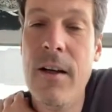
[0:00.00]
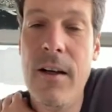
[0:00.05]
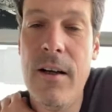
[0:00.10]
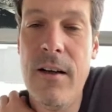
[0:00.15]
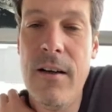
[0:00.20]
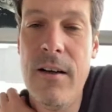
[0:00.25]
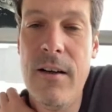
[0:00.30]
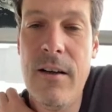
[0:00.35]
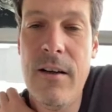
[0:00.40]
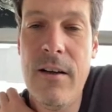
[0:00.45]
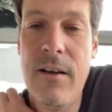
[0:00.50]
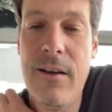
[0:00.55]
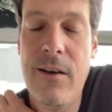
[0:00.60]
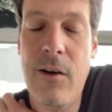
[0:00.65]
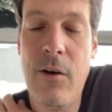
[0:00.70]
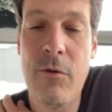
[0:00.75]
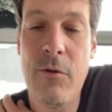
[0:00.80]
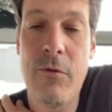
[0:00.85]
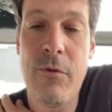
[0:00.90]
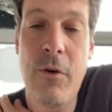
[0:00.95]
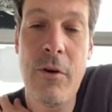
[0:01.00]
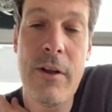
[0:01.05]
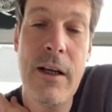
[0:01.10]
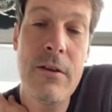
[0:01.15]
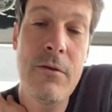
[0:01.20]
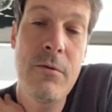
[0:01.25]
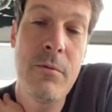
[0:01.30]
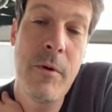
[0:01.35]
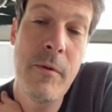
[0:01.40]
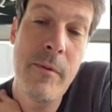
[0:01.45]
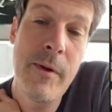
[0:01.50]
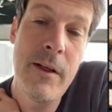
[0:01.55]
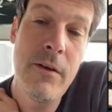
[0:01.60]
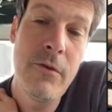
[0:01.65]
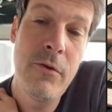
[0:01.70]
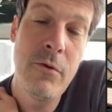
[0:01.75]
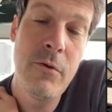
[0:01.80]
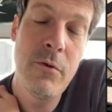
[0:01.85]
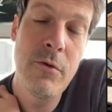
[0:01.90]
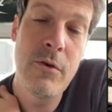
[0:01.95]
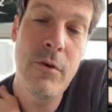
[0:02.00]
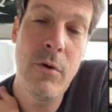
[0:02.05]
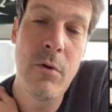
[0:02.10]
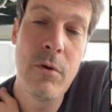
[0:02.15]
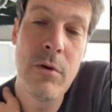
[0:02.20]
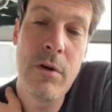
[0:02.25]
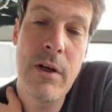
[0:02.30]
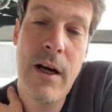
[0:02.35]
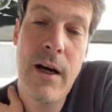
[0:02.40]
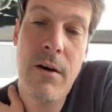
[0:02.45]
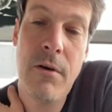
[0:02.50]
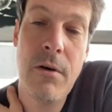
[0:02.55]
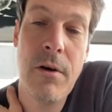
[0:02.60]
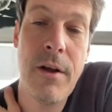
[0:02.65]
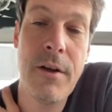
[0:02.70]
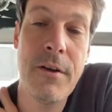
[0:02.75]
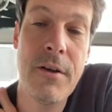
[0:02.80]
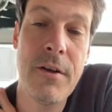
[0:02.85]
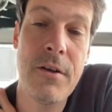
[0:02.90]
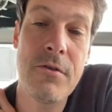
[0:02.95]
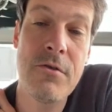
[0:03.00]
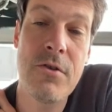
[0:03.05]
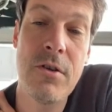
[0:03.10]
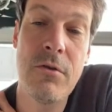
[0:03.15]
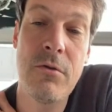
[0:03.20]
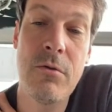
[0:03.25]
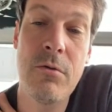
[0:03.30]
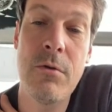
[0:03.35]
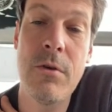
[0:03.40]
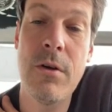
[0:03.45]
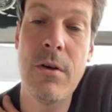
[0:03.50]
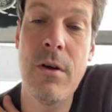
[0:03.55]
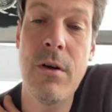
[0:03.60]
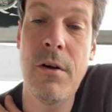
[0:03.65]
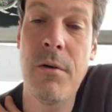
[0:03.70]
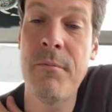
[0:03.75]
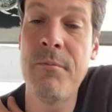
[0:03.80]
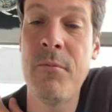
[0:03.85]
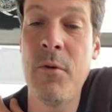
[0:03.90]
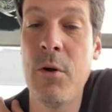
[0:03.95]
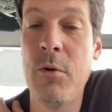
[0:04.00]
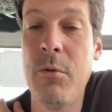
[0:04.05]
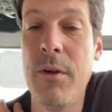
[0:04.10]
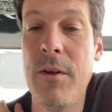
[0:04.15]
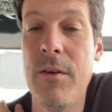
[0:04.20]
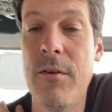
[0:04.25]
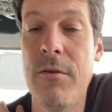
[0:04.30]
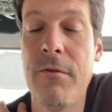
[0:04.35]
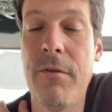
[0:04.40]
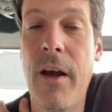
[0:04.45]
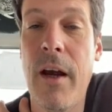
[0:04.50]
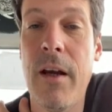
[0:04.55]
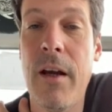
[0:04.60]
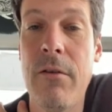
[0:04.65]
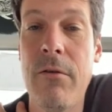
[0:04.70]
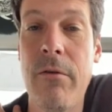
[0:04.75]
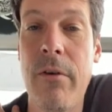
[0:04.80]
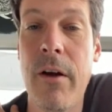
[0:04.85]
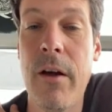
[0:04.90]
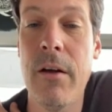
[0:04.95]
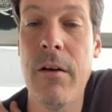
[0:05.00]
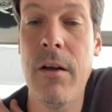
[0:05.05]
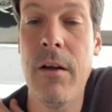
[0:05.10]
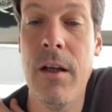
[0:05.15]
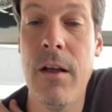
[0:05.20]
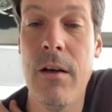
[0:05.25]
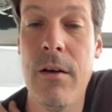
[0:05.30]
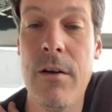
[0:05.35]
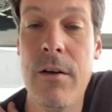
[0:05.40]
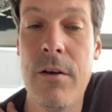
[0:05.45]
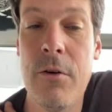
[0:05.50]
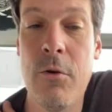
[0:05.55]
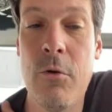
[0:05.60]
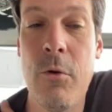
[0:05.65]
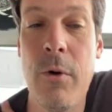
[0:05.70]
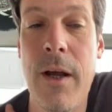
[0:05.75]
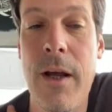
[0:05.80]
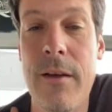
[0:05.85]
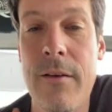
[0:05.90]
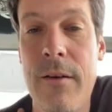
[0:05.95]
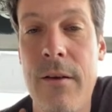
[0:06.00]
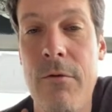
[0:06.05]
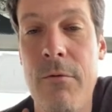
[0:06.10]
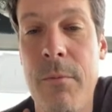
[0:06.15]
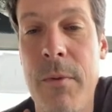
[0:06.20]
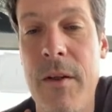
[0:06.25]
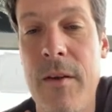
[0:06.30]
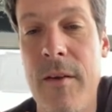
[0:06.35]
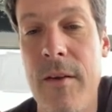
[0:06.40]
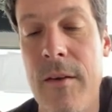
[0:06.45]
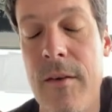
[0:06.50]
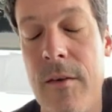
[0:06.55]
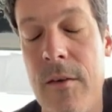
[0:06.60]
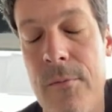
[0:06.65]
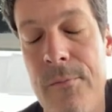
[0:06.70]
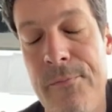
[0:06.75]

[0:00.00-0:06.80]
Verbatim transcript: Uh, and for that, we will use all our energy to, with very, very creative pieces.